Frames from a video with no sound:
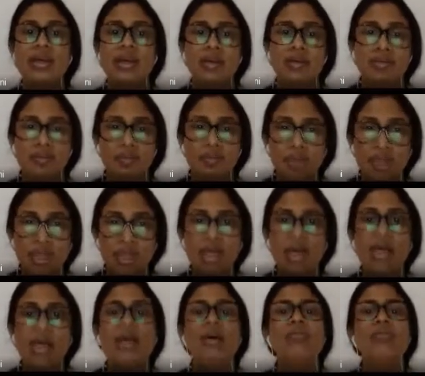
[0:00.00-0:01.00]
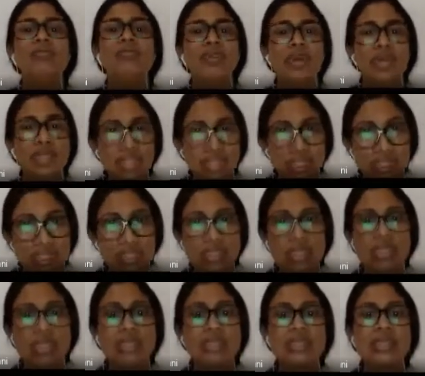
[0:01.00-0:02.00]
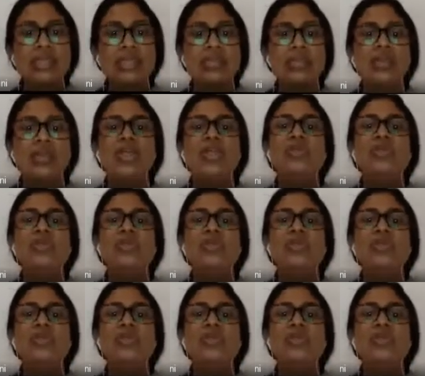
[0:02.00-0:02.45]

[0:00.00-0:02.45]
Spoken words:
We are facilitating